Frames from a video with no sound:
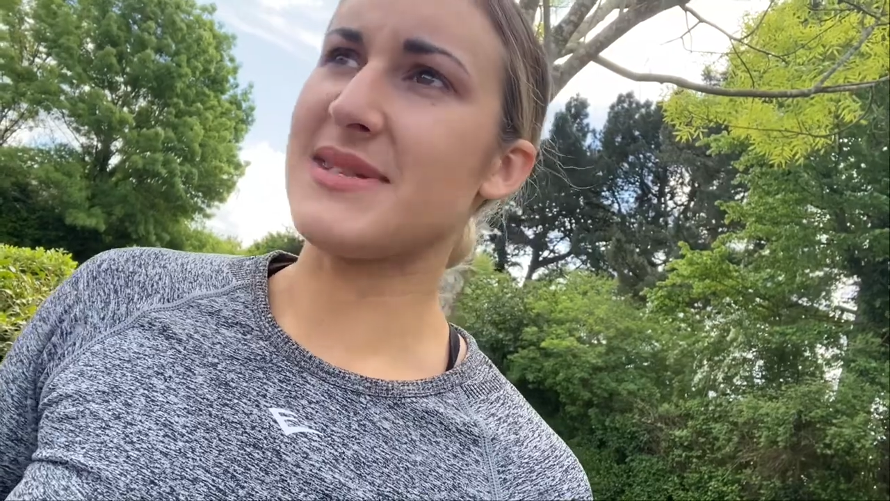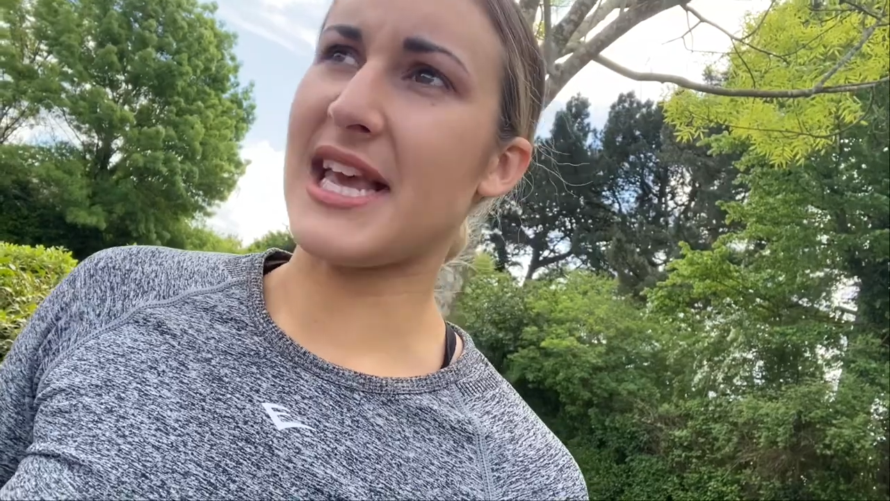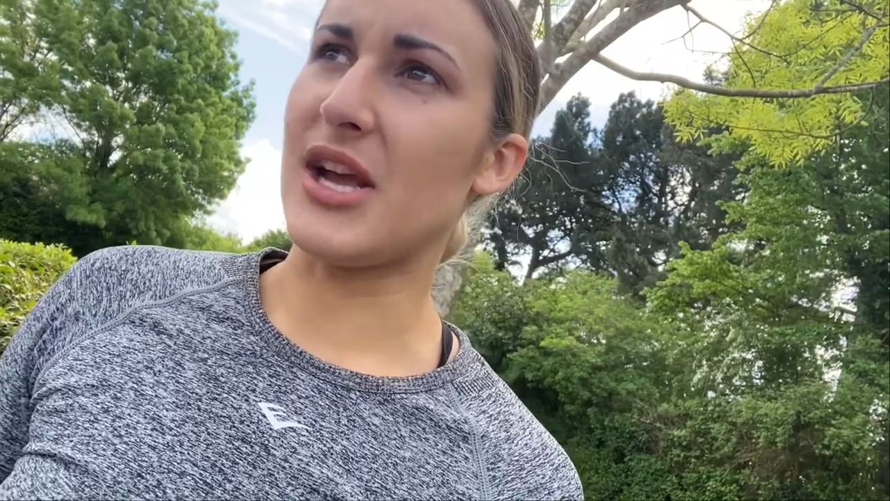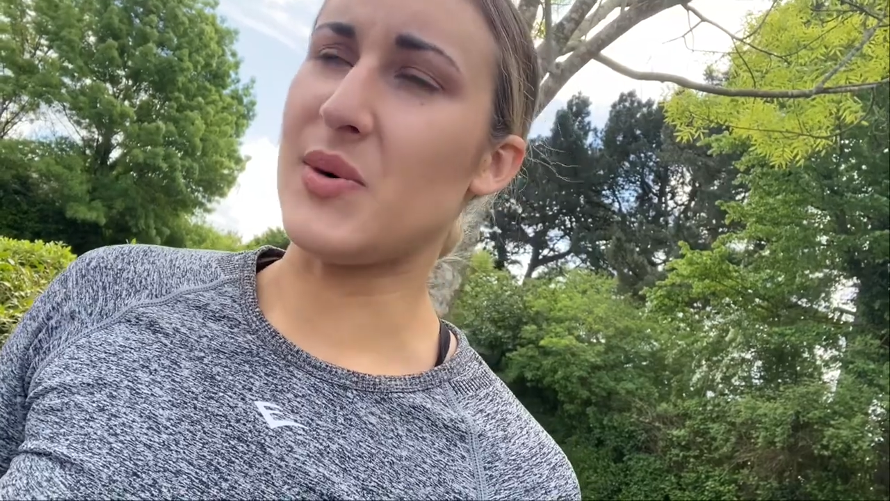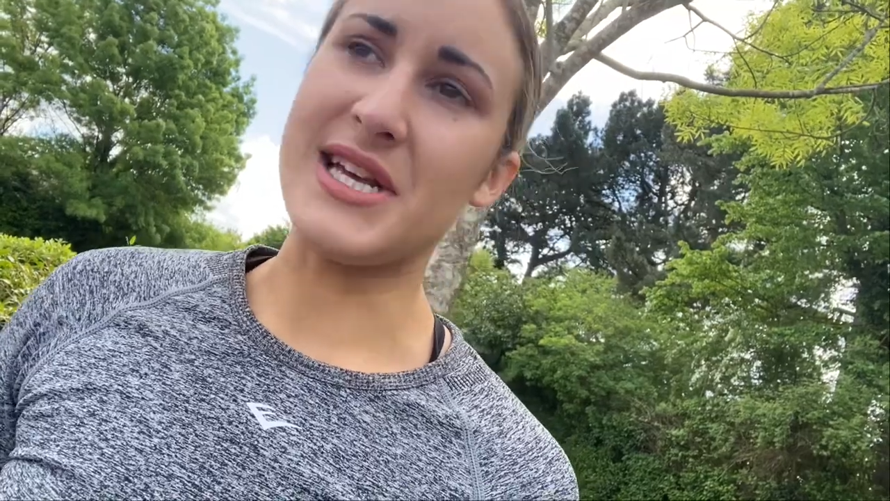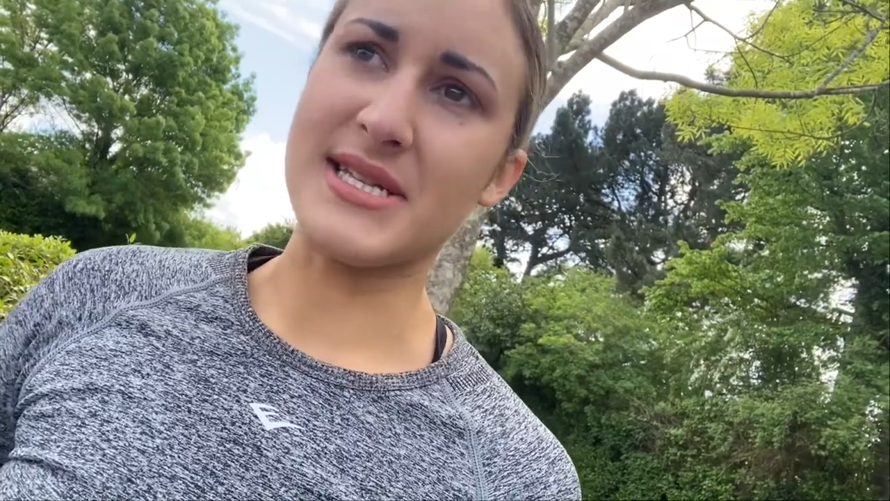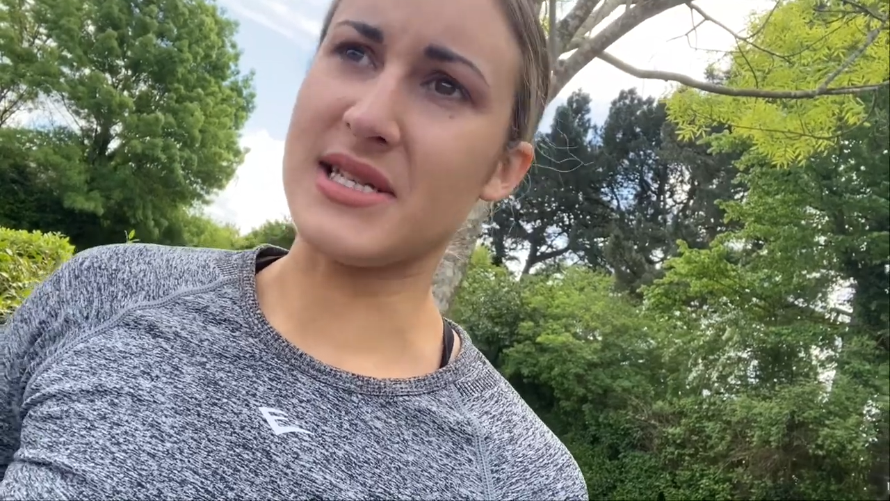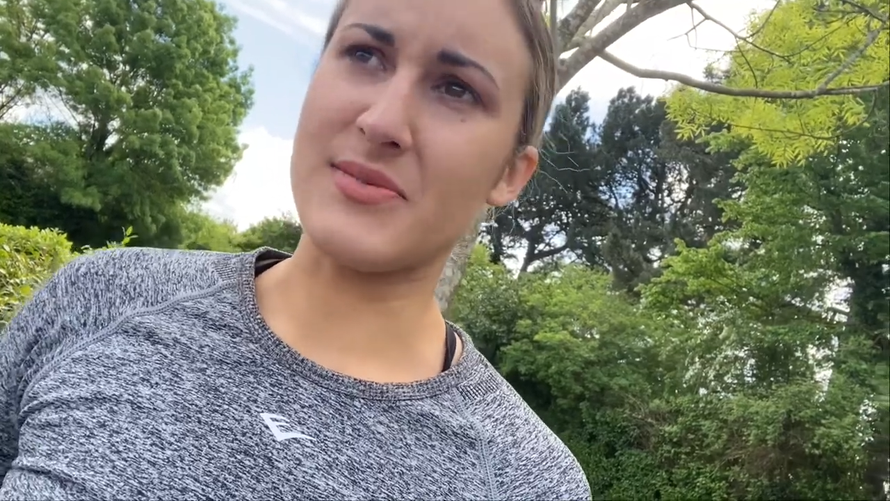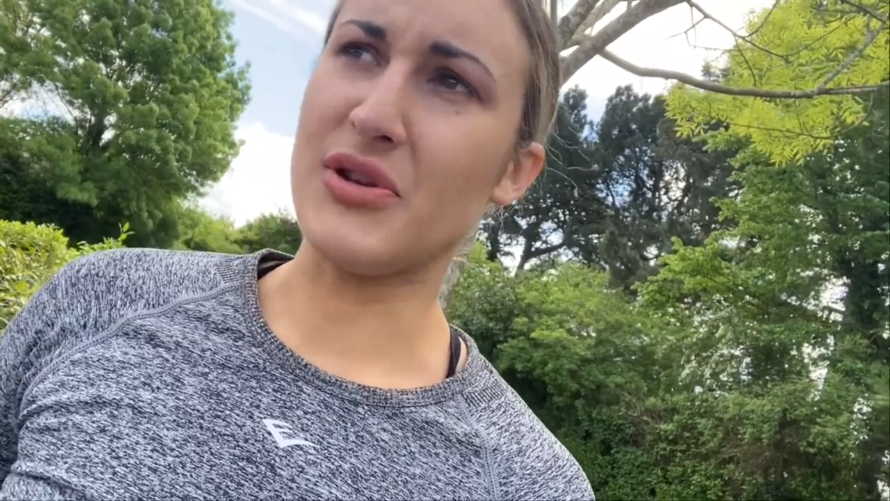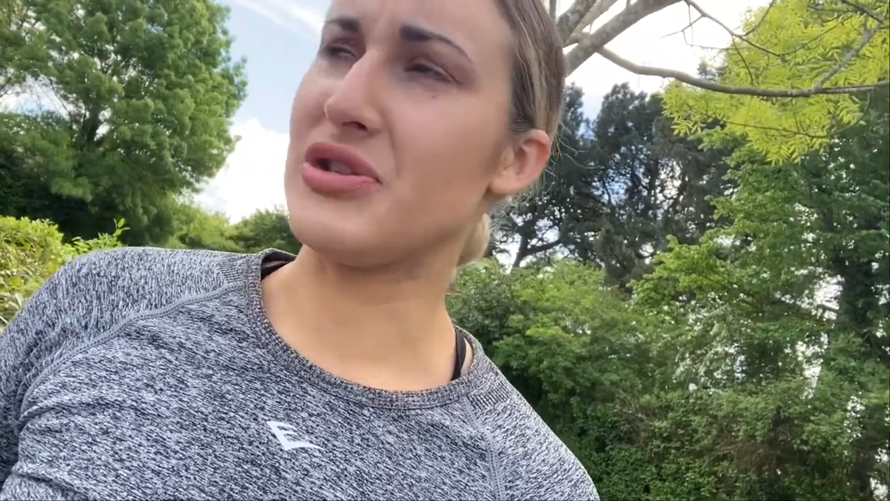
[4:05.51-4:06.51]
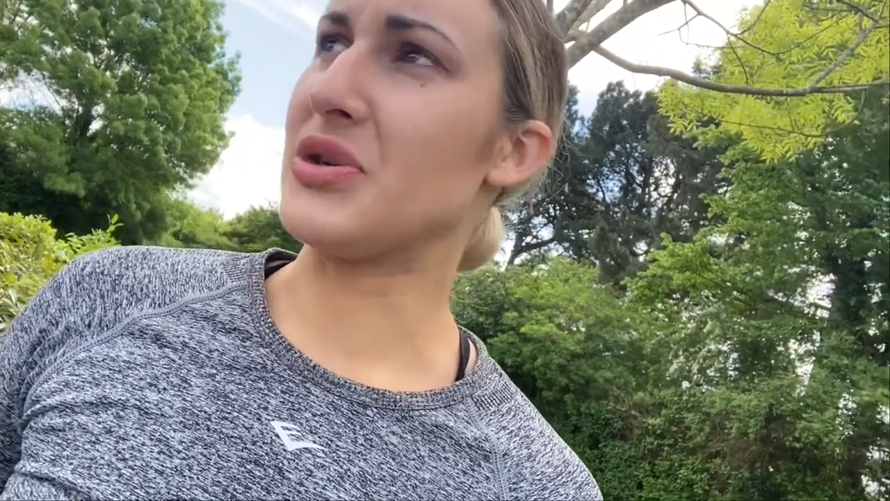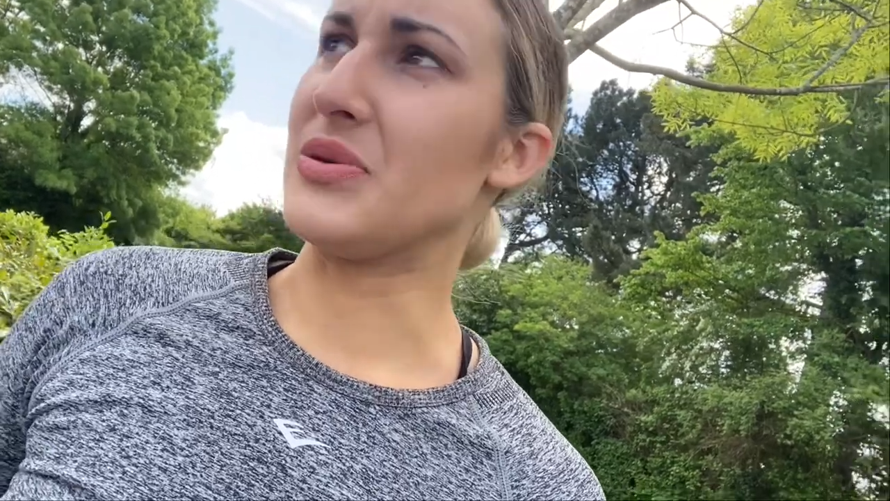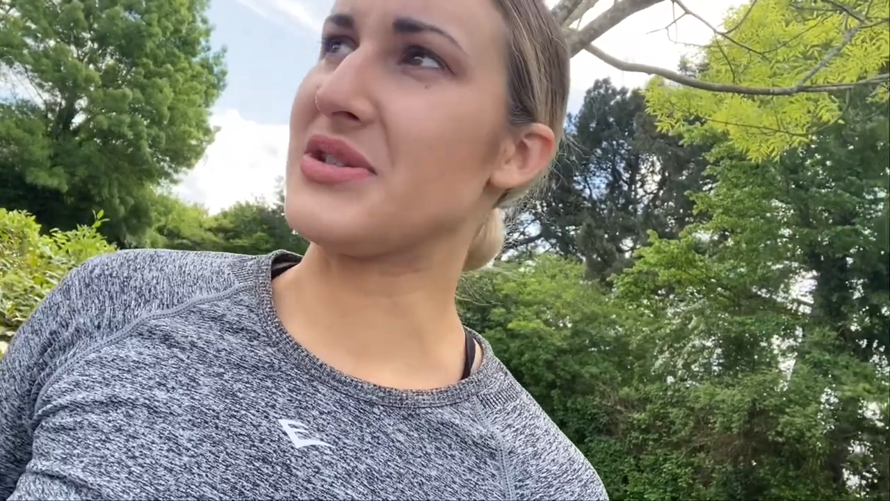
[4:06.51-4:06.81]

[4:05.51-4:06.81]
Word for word: skating on isn't smooth at all,